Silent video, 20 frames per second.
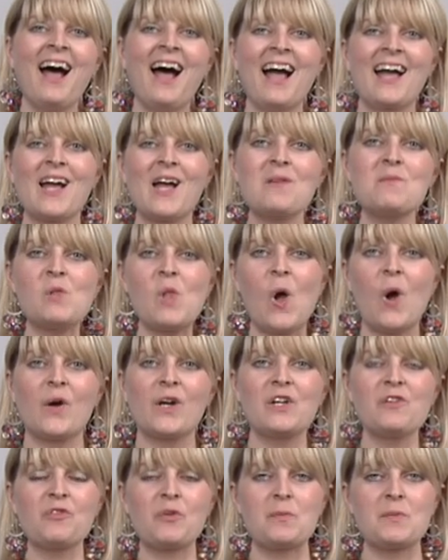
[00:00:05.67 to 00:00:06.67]
Hi, I'm
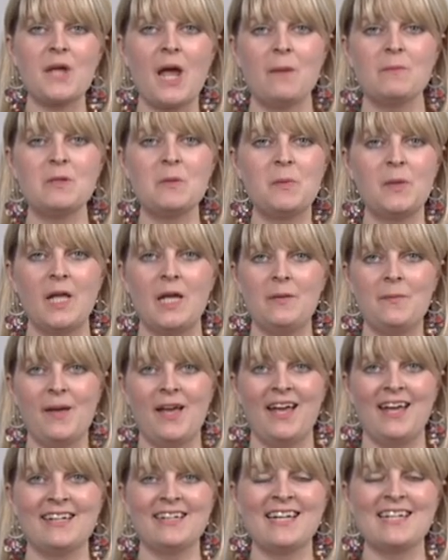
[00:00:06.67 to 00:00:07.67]
Laurie from
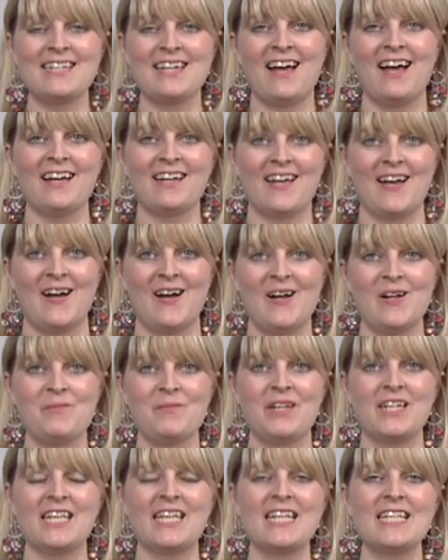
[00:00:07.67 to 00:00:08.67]

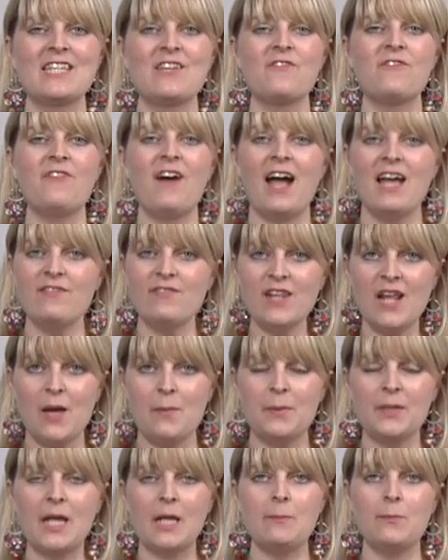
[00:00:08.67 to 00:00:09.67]
timetoplaymag.com, and kids 5 and
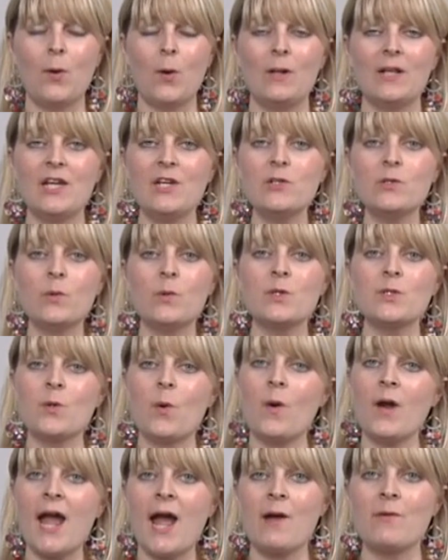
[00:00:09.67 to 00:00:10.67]
up can bowl
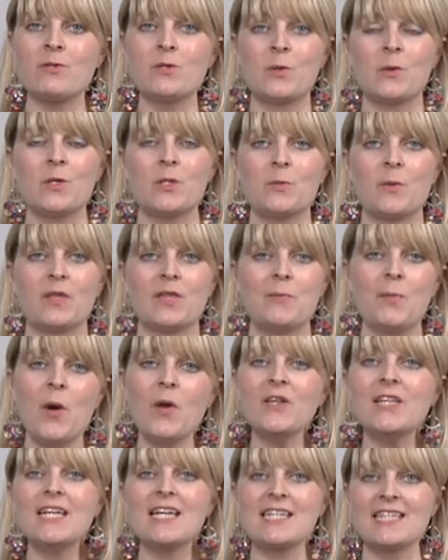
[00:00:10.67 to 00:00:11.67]
indoors or outdoors with the
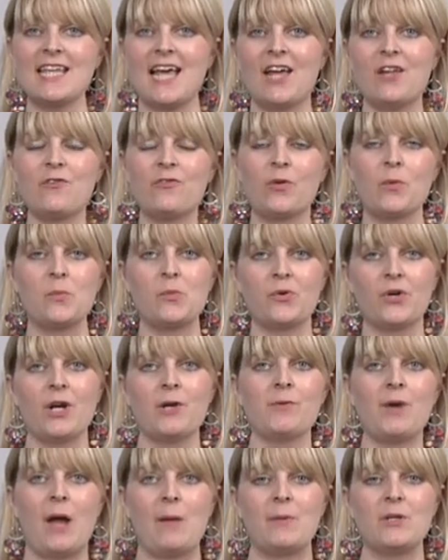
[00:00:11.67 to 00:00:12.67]
bowling set from
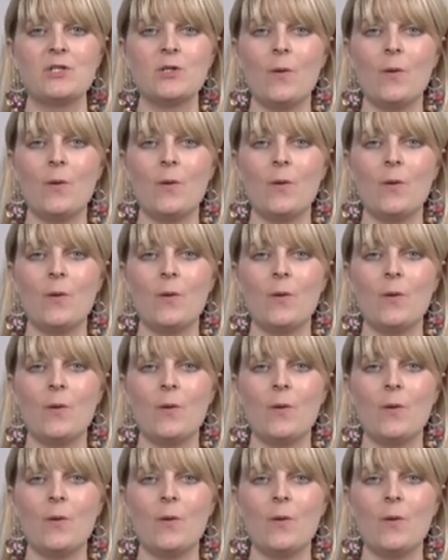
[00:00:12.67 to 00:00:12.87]
Brer Rabbit